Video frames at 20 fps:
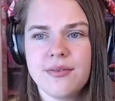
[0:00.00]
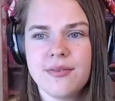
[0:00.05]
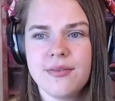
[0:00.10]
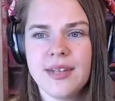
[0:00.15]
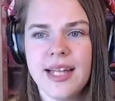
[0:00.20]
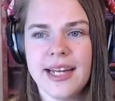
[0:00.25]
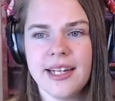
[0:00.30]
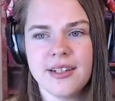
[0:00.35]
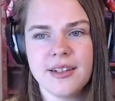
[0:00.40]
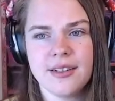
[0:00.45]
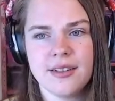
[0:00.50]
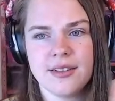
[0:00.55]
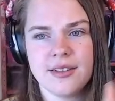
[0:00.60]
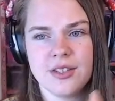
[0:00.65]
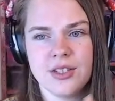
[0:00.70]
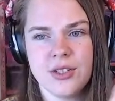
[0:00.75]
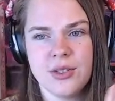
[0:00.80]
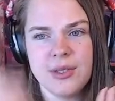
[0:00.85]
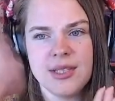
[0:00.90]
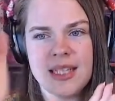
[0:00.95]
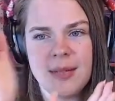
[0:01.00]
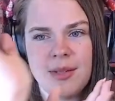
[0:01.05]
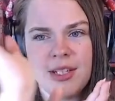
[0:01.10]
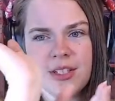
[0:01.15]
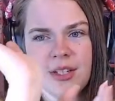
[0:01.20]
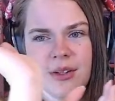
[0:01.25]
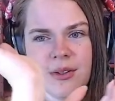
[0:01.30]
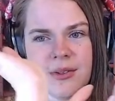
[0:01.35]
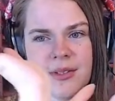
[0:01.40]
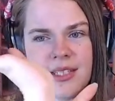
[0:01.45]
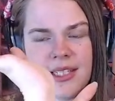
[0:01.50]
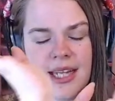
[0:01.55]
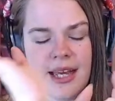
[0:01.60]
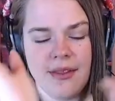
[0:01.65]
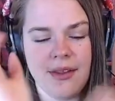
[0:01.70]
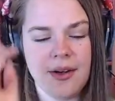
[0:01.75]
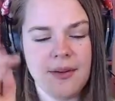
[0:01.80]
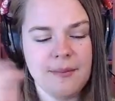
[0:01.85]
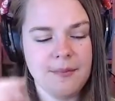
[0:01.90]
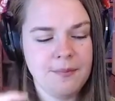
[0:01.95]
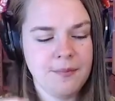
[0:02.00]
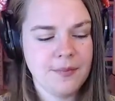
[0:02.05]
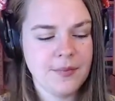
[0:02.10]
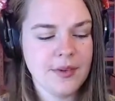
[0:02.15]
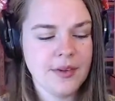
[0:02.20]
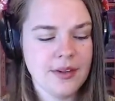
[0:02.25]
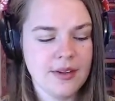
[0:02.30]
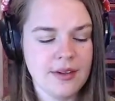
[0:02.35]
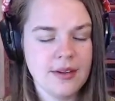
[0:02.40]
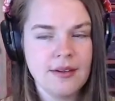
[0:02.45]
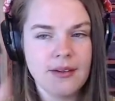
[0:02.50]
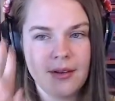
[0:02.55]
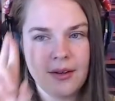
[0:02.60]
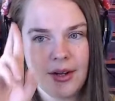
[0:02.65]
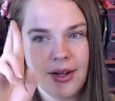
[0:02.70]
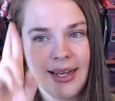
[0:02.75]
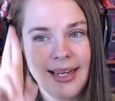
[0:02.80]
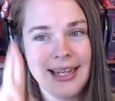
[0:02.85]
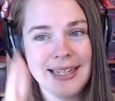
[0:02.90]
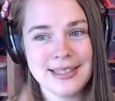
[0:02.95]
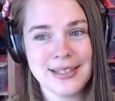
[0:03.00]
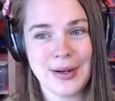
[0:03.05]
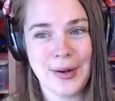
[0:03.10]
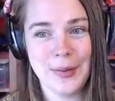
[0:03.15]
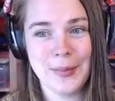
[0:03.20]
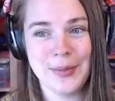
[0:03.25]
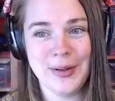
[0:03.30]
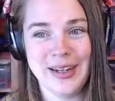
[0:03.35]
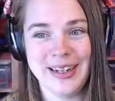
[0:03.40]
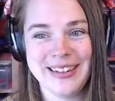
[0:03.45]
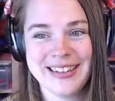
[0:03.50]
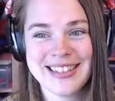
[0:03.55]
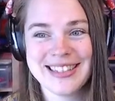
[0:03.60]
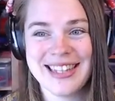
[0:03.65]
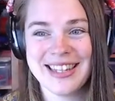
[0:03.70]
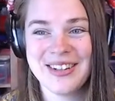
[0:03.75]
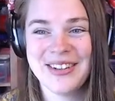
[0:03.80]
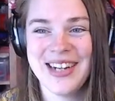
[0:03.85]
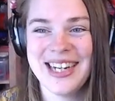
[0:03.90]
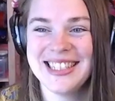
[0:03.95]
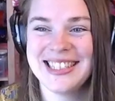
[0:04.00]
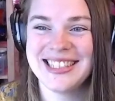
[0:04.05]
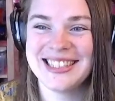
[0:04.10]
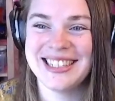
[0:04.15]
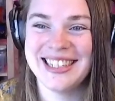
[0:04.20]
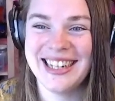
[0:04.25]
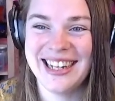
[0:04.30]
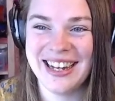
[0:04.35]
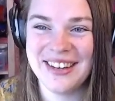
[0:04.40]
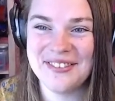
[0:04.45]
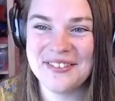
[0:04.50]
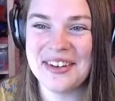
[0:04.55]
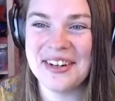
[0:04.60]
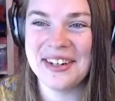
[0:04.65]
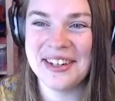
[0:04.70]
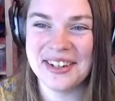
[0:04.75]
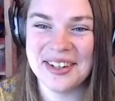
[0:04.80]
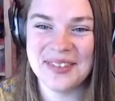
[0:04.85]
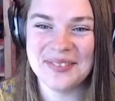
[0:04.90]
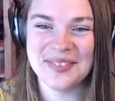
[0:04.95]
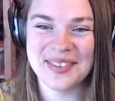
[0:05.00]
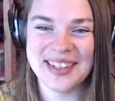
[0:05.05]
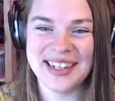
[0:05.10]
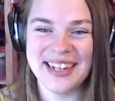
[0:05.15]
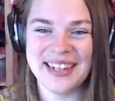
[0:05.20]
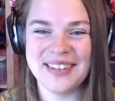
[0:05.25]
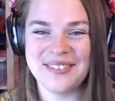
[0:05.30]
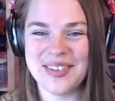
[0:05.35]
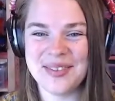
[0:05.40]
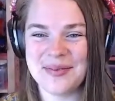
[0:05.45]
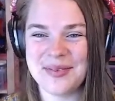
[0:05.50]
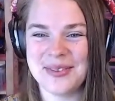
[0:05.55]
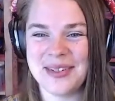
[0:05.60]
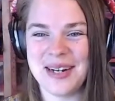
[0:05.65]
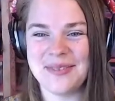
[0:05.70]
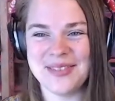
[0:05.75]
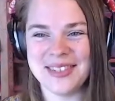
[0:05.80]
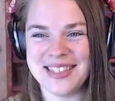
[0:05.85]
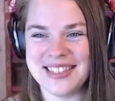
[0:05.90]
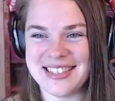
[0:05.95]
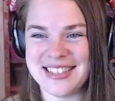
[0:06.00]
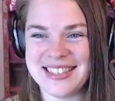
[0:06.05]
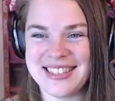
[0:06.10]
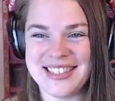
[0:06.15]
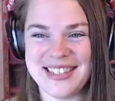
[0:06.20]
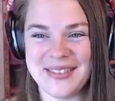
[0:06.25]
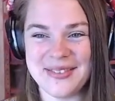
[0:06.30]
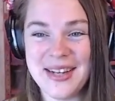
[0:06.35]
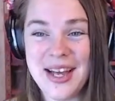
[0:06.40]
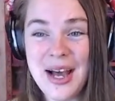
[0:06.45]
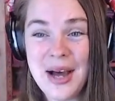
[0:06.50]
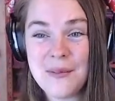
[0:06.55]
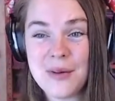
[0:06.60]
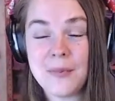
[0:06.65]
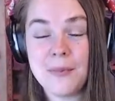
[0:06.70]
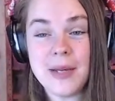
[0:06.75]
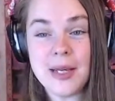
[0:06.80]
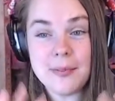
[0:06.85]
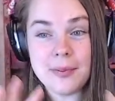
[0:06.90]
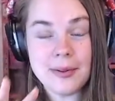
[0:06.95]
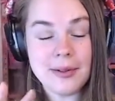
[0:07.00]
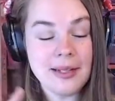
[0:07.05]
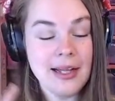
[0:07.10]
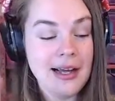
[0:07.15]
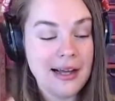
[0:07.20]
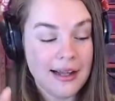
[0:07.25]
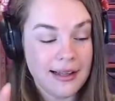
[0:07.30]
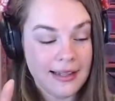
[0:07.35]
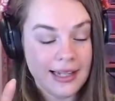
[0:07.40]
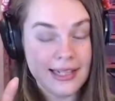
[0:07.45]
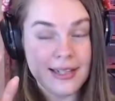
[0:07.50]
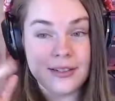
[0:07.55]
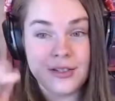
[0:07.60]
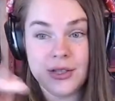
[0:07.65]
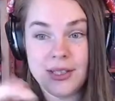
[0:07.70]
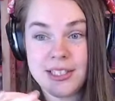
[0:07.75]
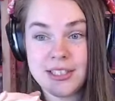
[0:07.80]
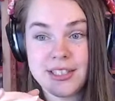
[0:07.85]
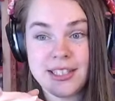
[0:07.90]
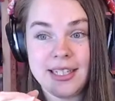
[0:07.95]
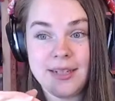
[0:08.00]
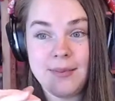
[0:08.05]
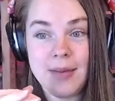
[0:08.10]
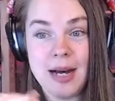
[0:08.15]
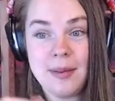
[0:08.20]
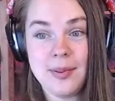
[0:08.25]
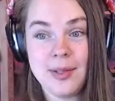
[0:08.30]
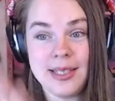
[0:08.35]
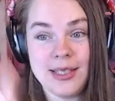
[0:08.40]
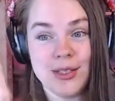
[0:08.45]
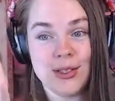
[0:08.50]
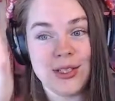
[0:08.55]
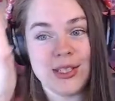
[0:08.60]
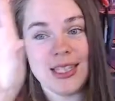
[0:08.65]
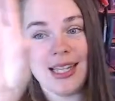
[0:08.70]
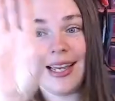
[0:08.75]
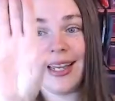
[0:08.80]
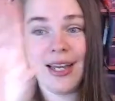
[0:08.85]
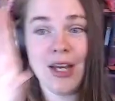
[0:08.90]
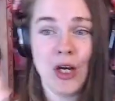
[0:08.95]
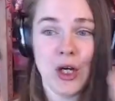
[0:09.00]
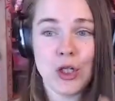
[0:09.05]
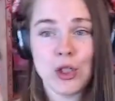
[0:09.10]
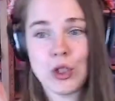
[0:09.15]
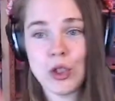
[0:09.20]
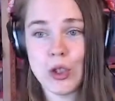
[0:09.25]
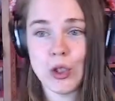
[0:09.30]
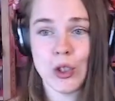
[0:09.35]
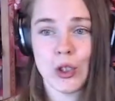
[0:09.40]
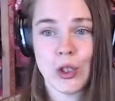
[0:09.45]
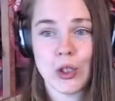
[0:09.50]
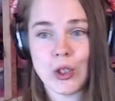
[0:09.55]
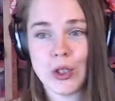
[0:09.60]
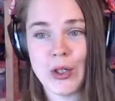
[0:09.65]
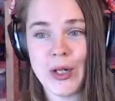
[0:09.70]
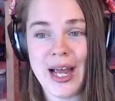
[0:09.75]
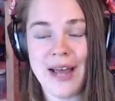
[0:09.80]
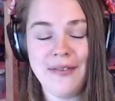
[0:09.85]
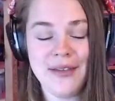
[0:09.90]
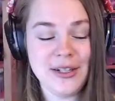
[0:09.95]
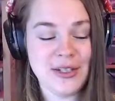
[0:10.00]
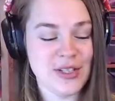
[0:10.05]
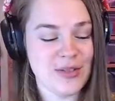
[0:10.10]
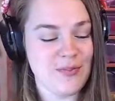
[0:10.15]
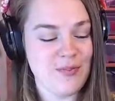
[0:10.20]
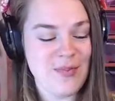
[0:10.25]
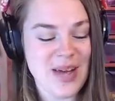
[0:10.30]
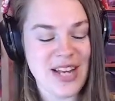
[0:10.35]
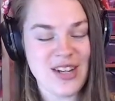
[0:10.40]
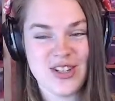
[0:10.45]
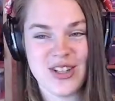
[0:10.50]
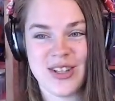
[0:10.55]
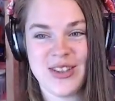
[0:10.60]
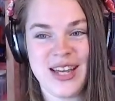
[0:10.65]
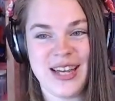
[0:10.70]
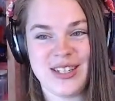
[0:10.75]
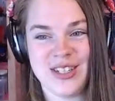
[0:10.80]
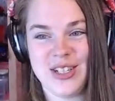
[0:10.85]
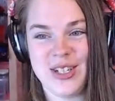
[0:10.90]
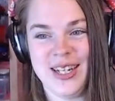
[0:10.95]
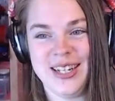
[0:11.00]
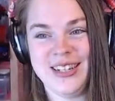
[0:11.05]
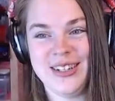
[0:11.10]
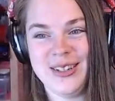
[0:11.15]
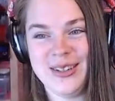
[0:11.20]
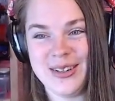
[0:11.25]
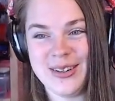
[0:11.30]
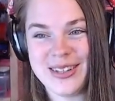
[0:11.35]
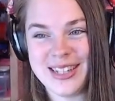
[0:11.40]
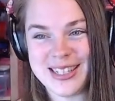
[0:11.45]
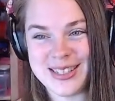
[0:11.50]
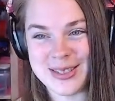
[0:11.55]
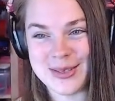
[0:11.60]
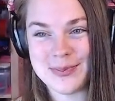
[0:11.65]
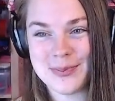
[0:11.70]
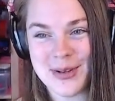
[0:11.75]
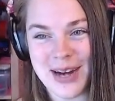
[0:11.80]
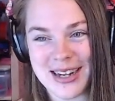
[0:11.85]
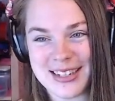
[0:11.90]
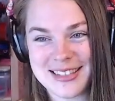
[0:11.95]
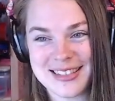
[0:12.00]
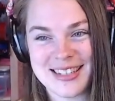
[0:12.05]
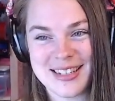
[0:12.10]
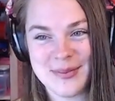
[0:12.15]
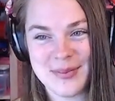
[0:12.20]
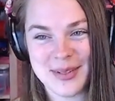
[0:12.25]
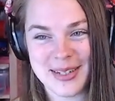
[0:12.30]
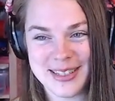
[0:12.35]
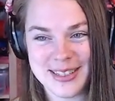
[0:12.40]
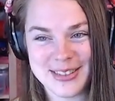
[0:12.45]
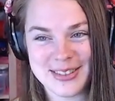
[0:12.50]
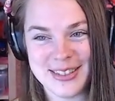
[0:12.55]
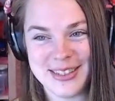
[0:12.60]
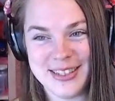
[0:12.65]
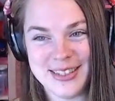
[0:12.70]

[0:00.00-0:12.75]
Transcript: like 2 semicircles together. Here's hoping, because otherwise it's going to get very complicated with parabolas and stuff. But people, like, traditionally, marble is just like, and they just magic that shit, you know? They just practice it a bunch and they're